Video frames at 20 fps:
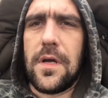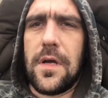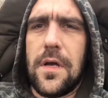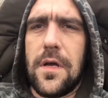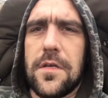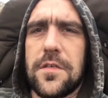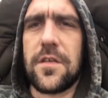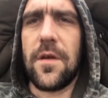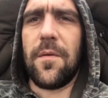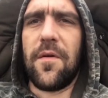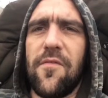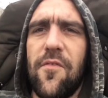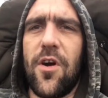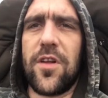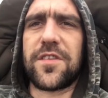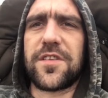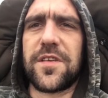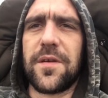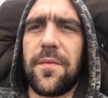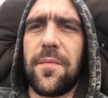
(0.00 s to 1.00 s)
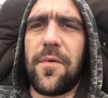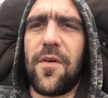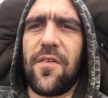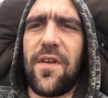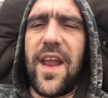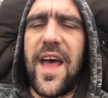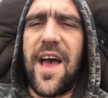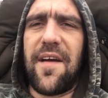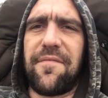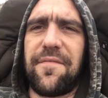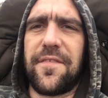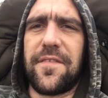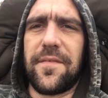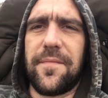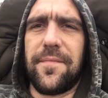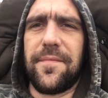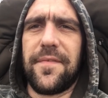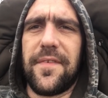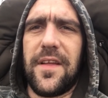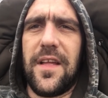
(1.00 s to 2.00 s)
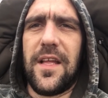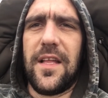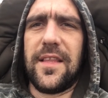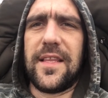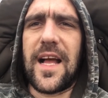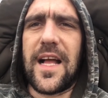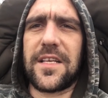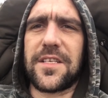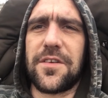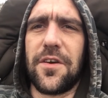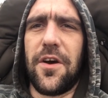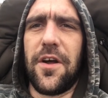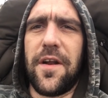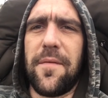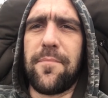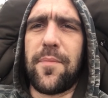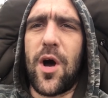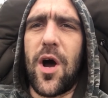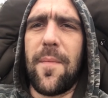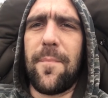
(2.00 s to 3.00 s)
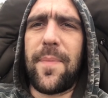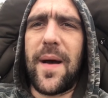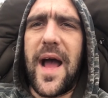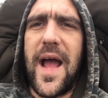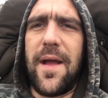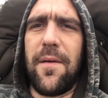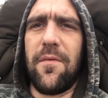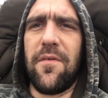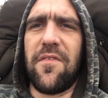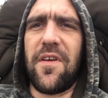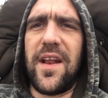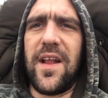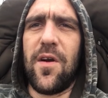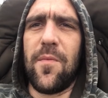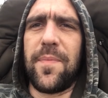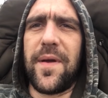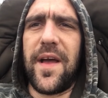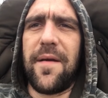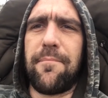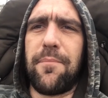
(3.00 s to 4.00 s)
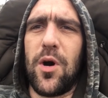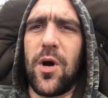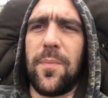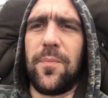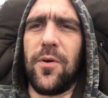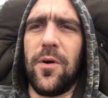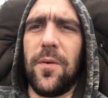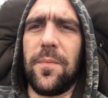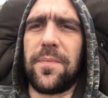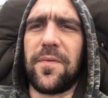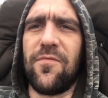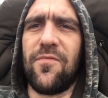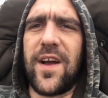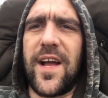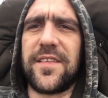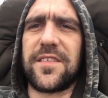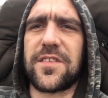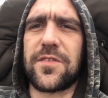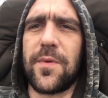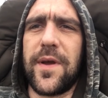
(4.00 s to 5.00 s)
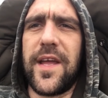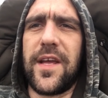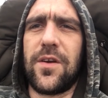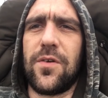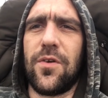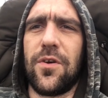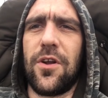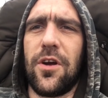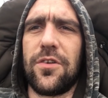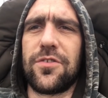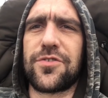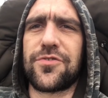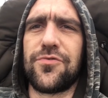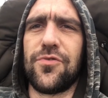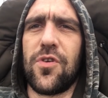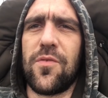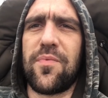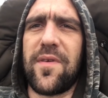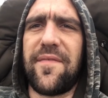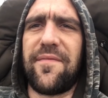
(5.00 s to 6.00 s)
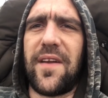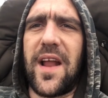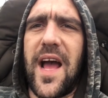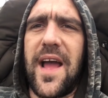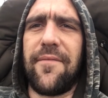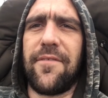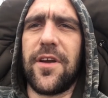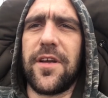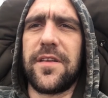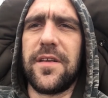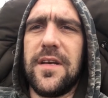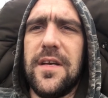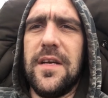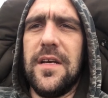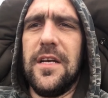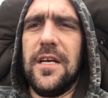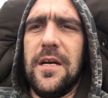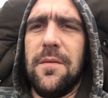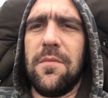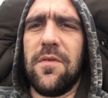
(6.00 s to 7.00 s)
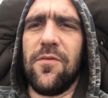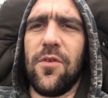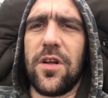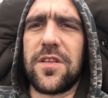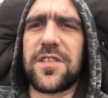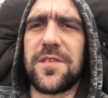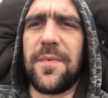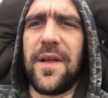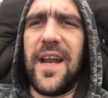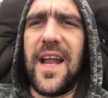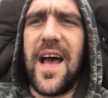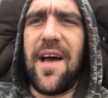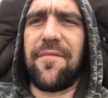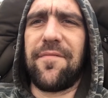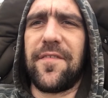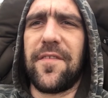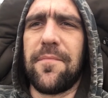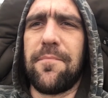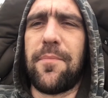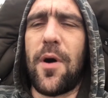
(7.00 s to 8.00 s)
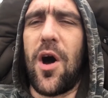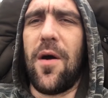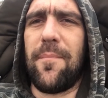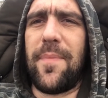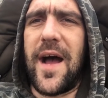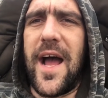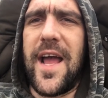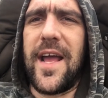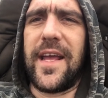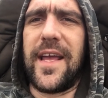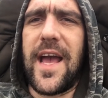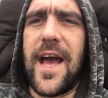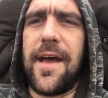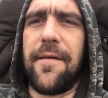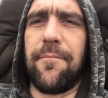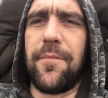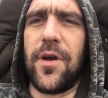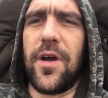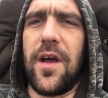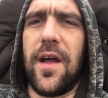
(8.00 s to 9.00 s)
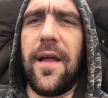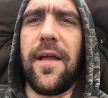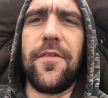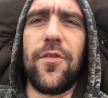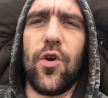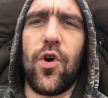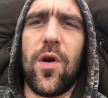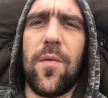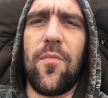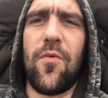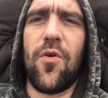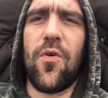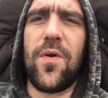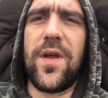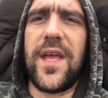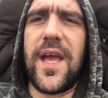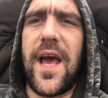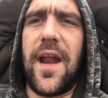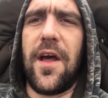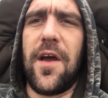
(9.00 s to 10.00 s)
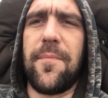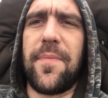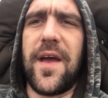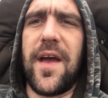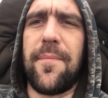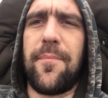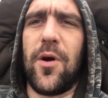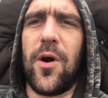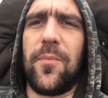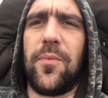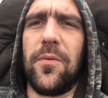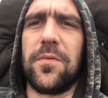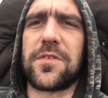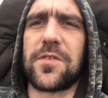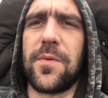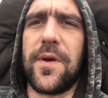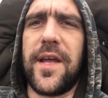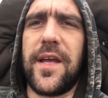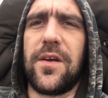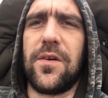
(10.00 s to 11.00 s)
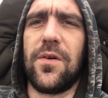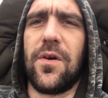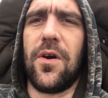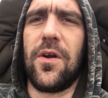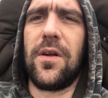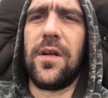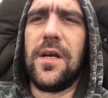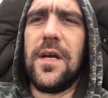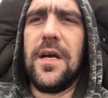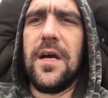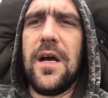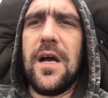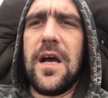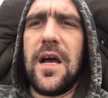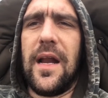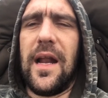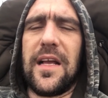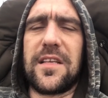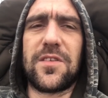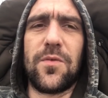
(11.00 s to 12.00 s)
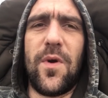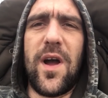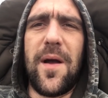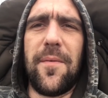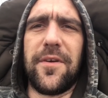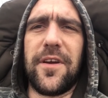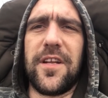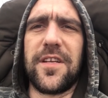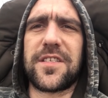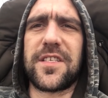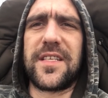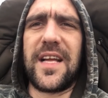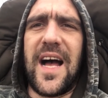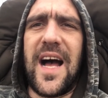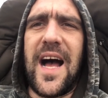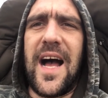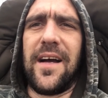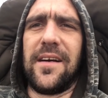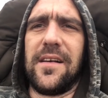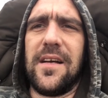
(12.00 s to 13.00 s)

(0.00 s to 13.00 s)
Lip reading: So my rod to my left, that's on a bottom bait with a little bit of pop-up red sweet corn on, strawberry flavoured. The rod to my left, bottom bait again, but a normal yellow bit of pop-up sweet corn. And that's the way I'm going to start.